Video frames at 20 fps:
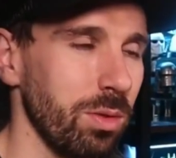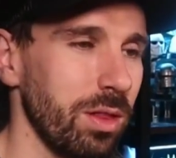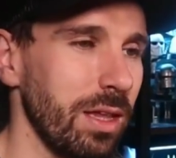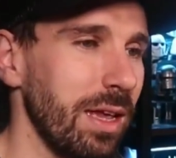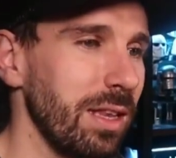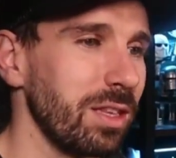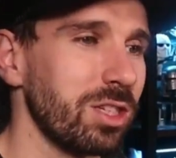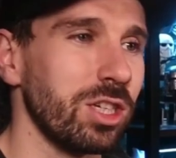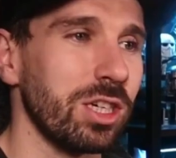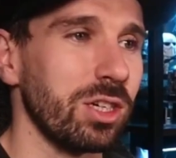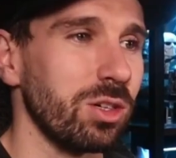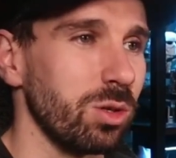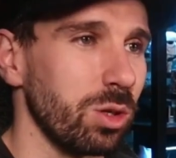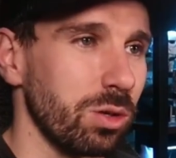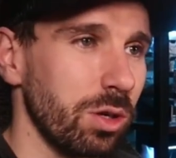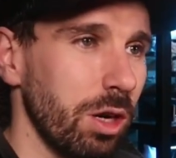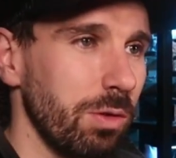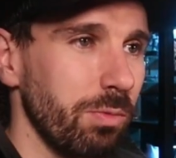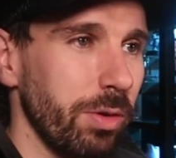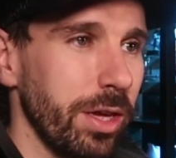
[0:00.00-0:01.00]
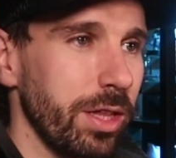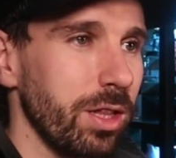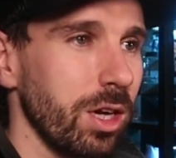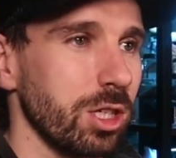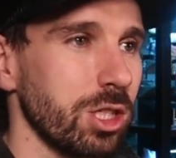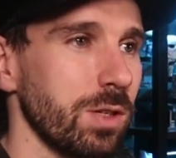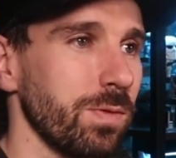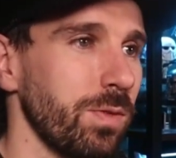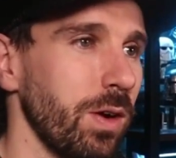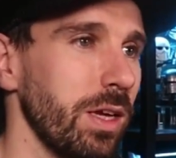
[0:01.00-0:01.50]
then, she could do her own
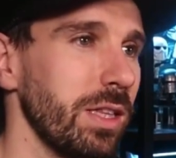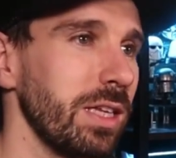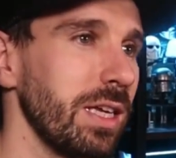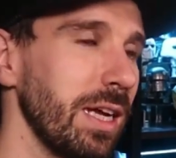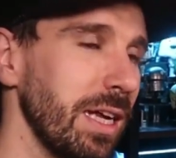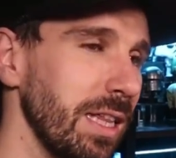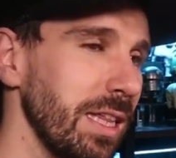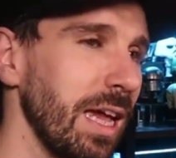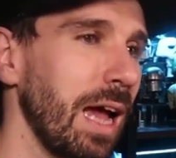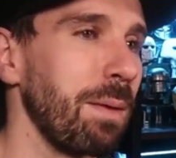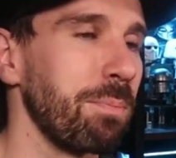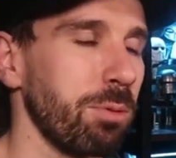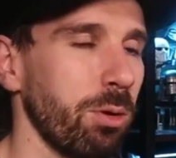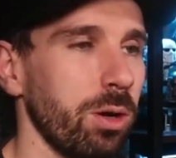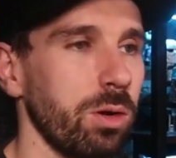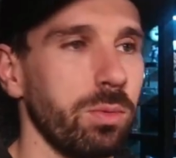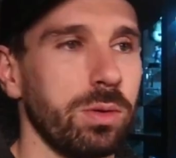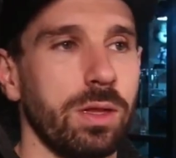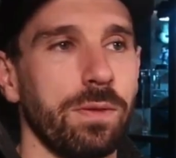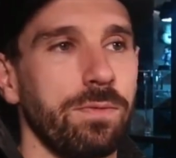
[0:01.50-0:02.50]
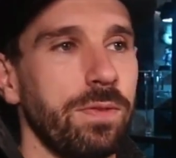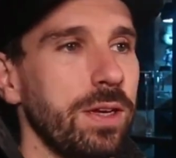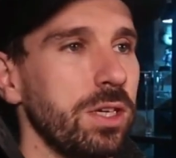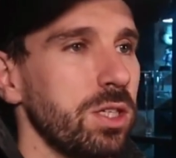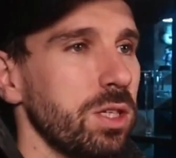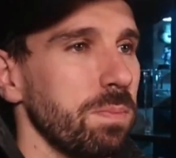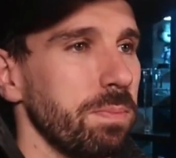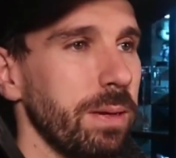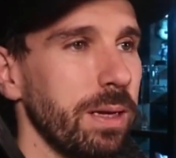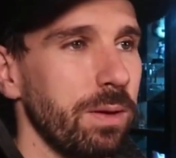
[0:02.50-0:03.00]
research to find the exact product with the
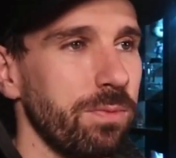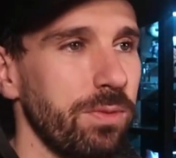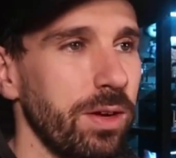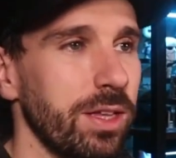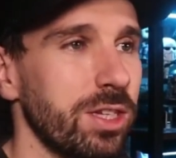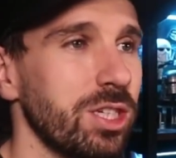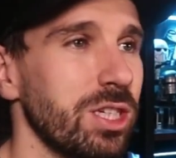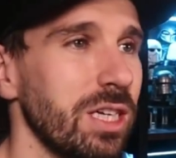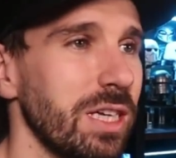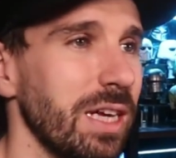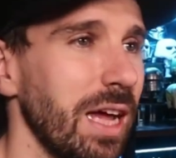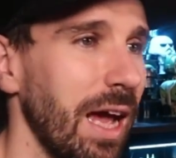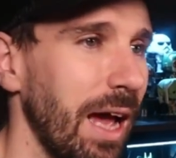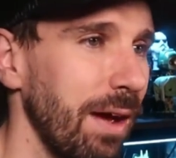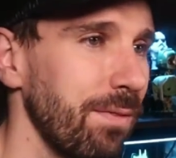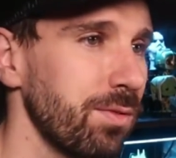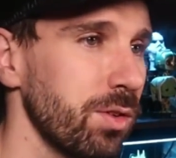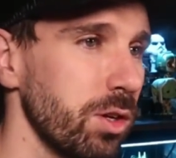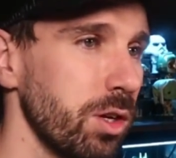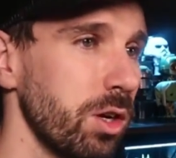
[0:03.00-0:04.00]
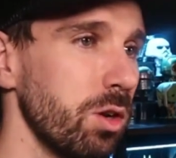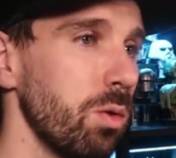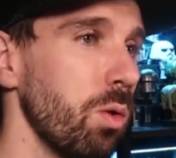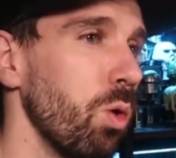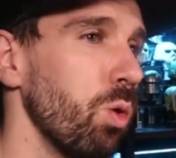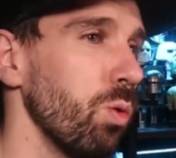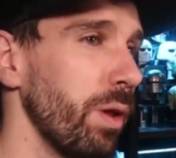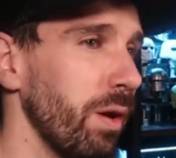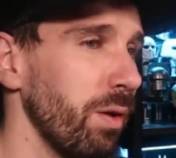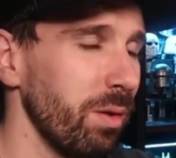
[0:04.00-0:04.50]
features and benefits. She didn't have to know it
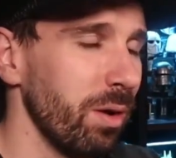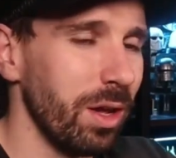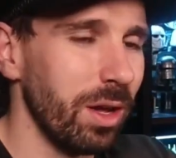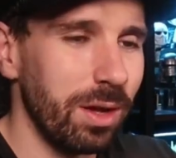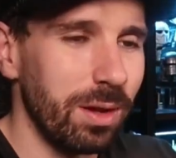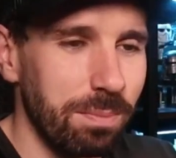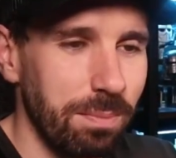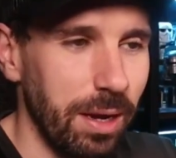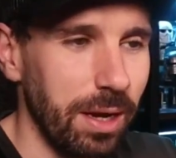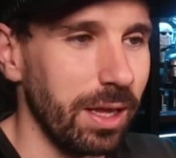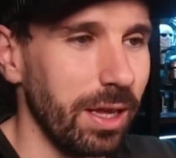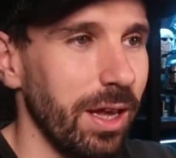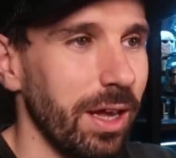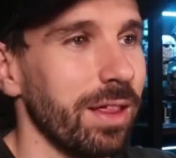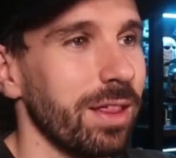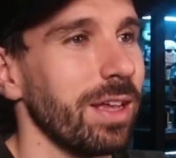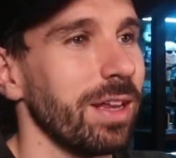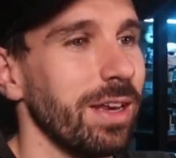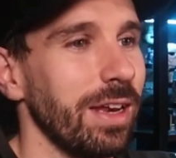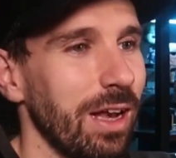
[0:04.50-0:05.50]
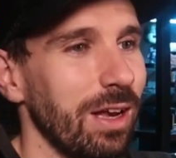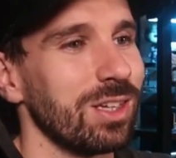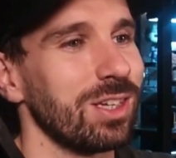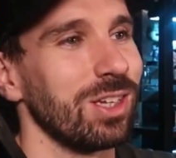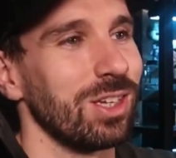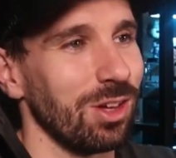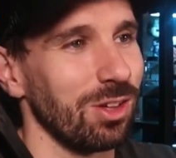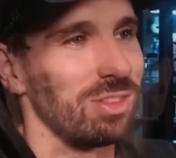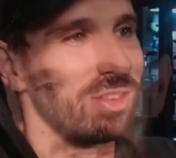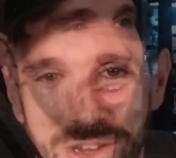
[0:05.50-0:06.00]
all. Now, many years in now,
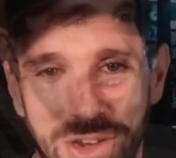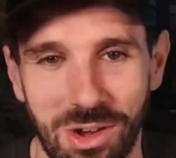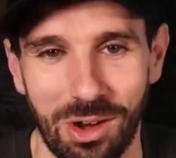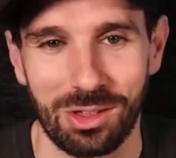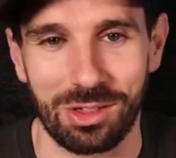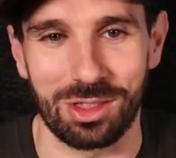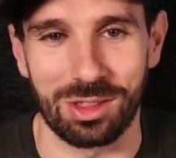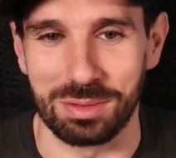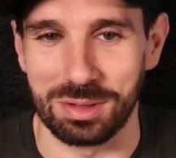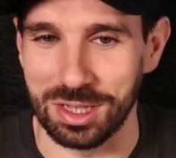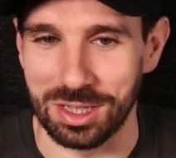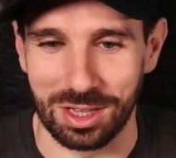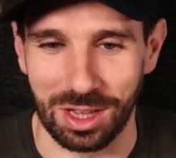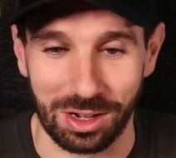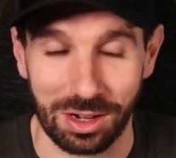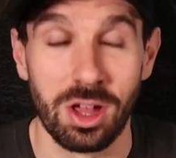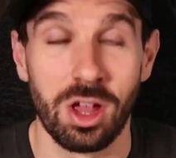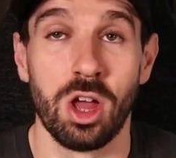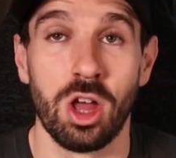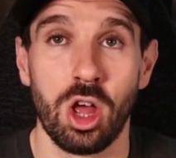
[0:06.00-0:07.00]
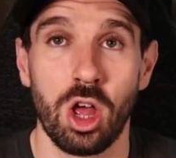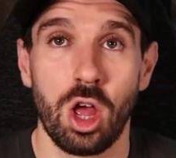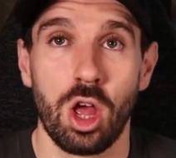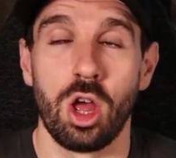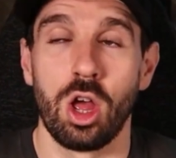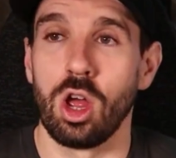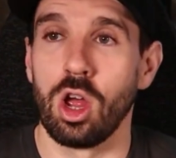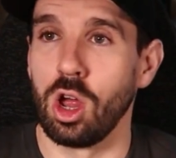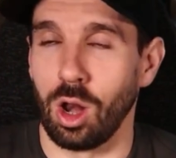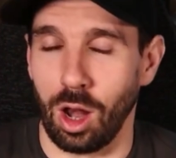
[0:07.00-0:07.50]
she does know lots of them. She's done
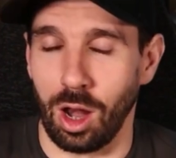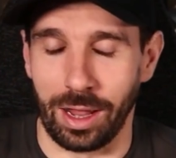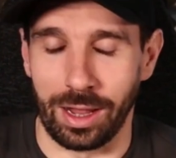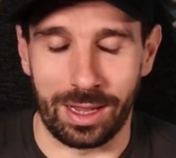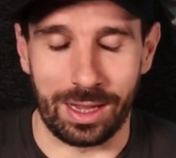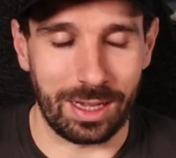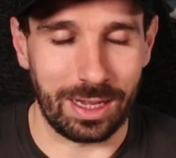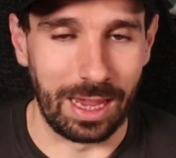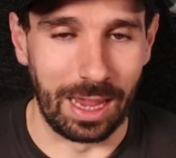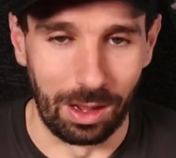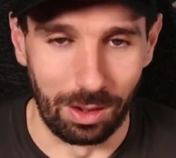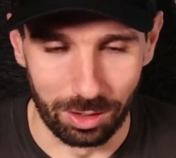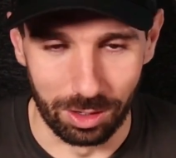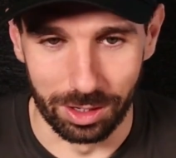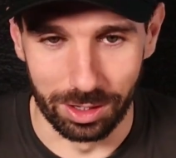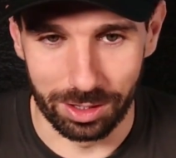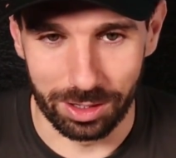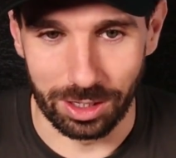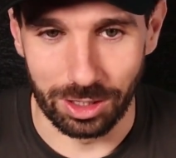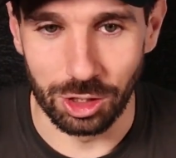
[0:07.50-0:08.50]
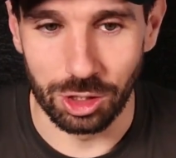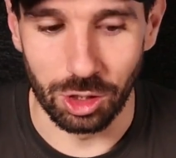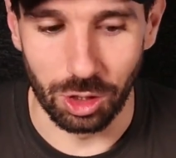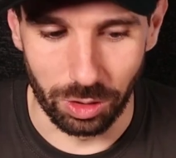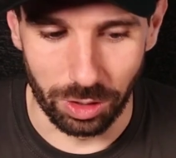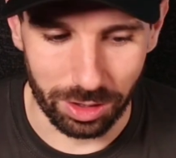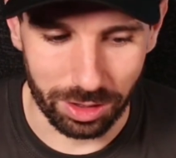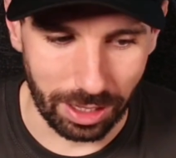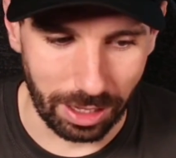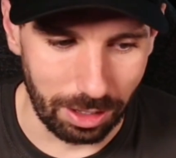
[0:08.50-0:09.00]
like countless
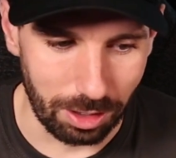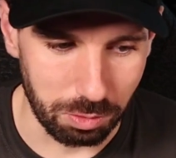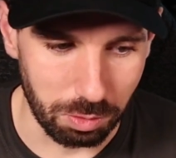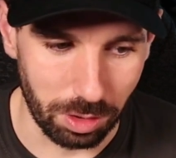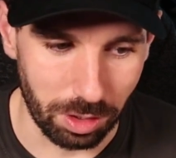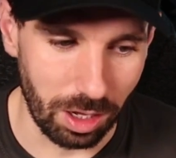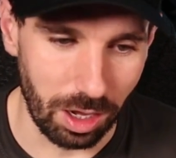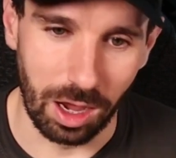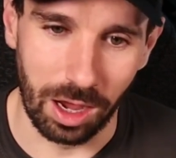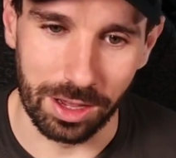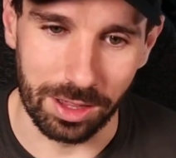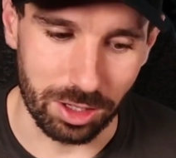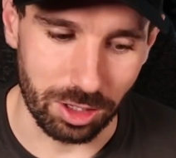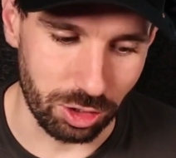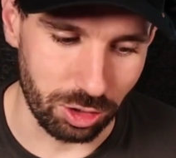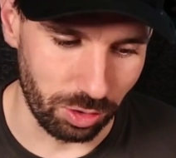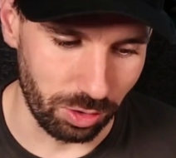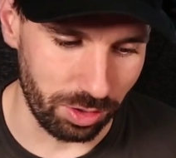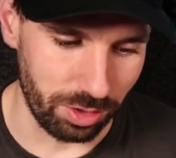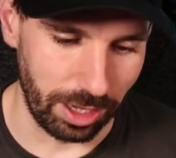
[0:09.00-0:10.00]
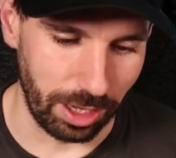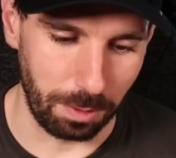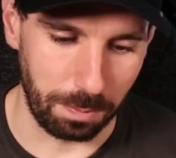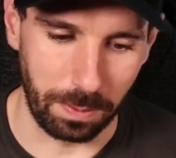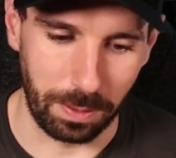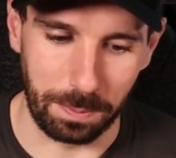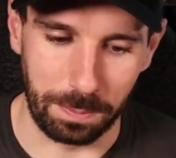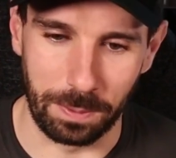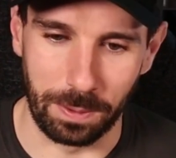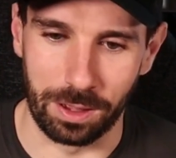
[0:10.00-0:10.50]
insurance sales, one of the highest insurance sales
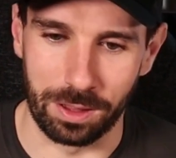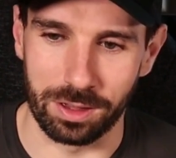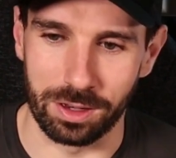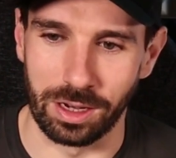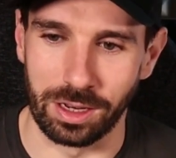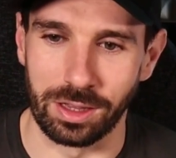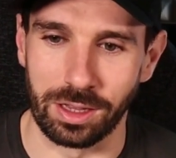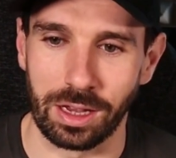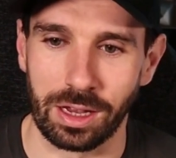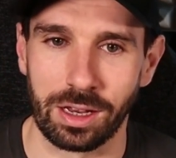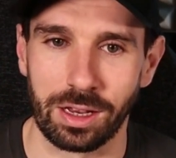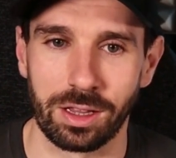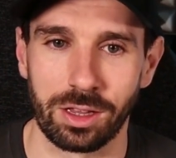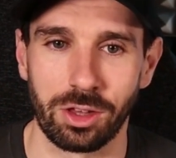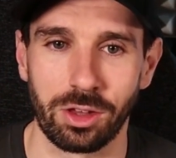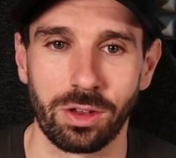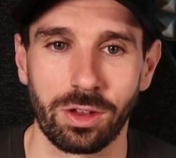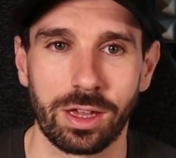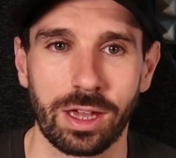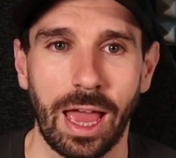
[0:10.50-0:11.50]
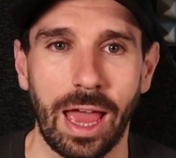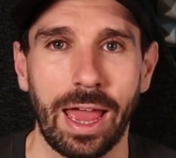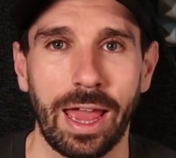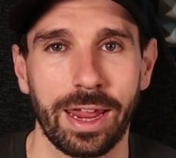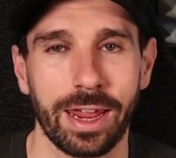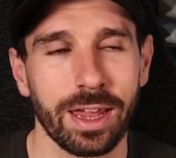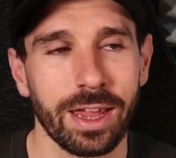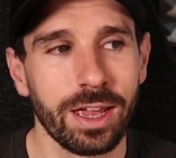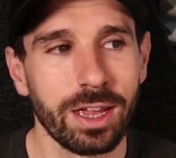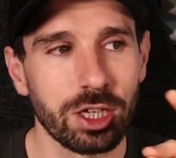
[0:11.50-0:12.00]
person in the UK.